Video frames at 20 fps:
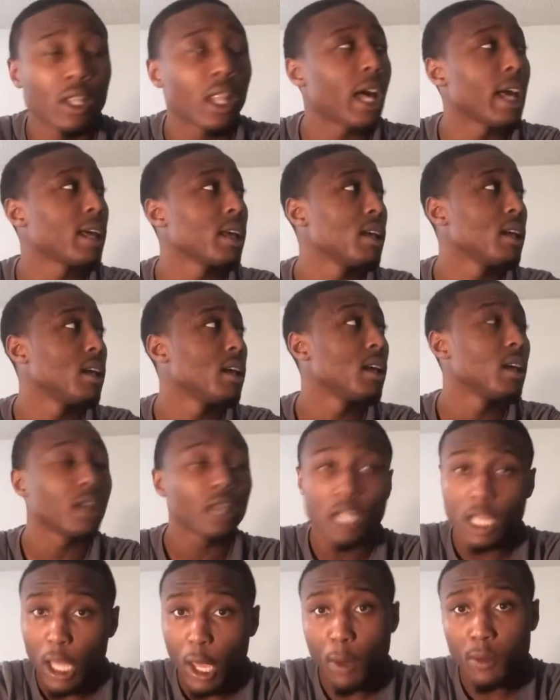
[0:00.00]
So, like,
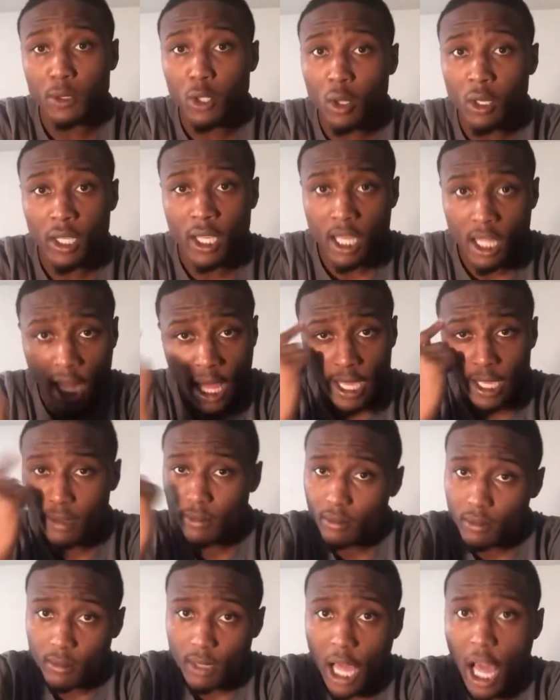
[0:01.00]
it was low-key, like,
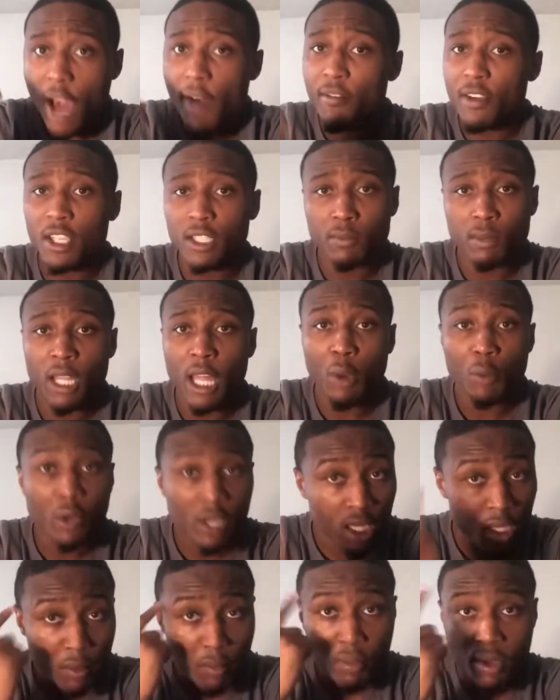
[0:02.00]
obvious, but, like, we
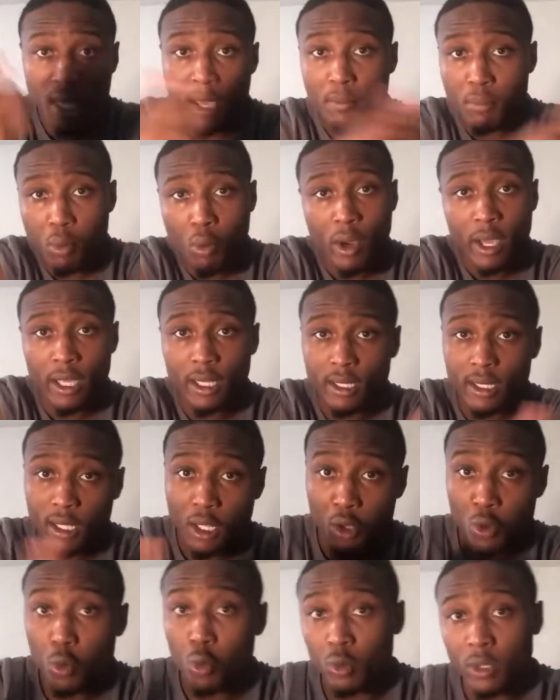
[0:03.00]
couldn't pinpoint
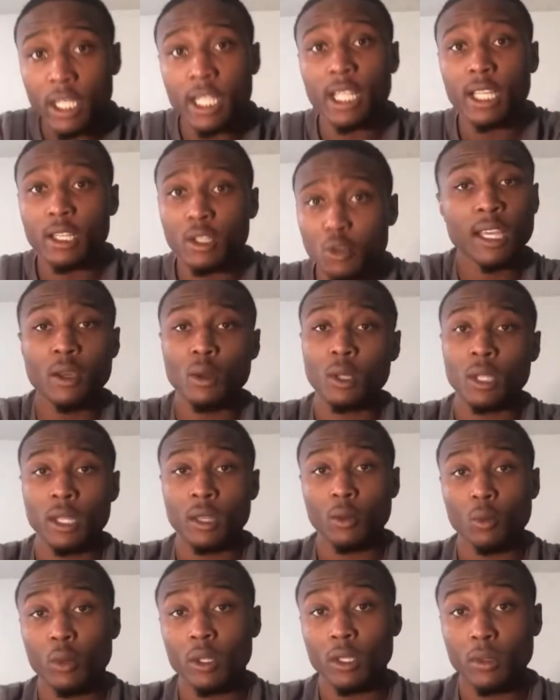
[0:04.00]
who did it.
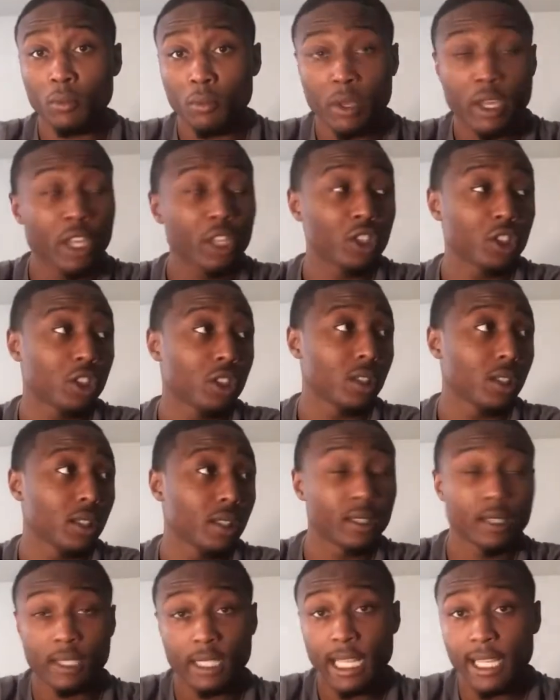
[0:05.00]
And with the bitch,
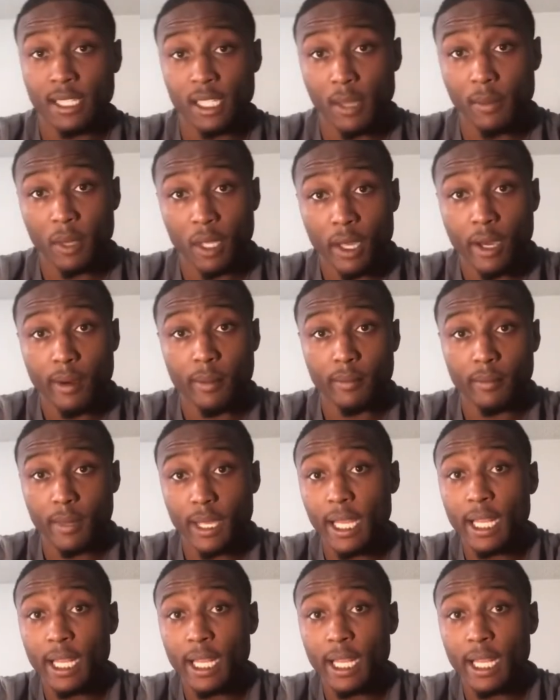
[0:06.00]
that set me up.